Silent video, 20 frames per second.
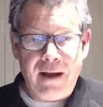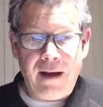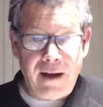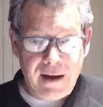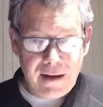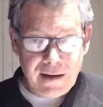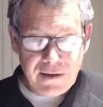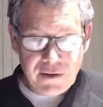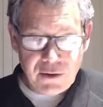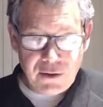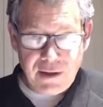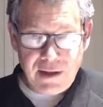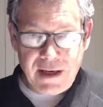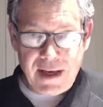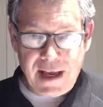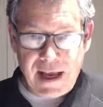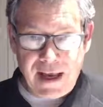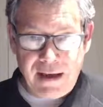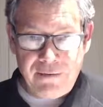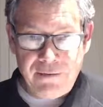I
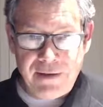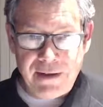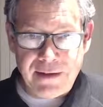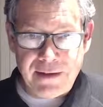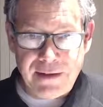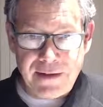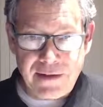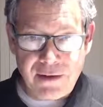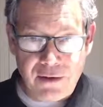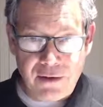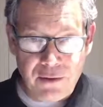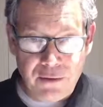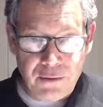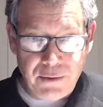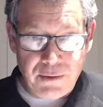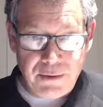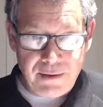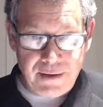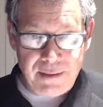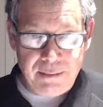certainly have, and
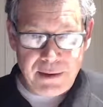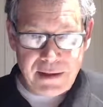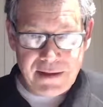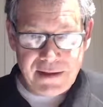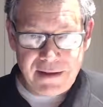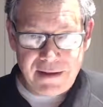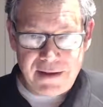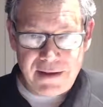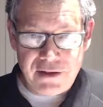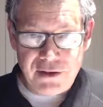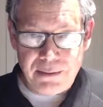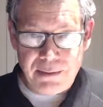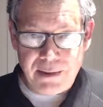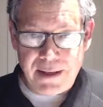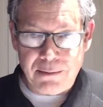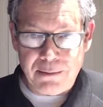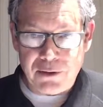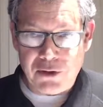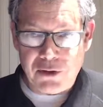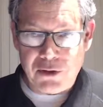so I'm excited to
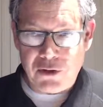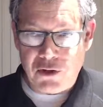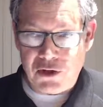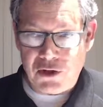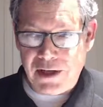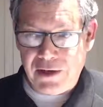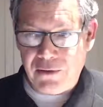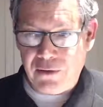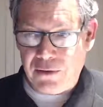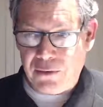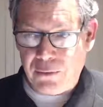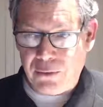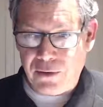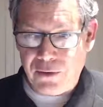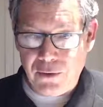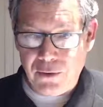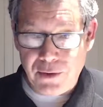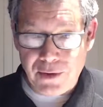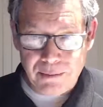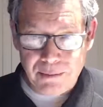be able to share it with you,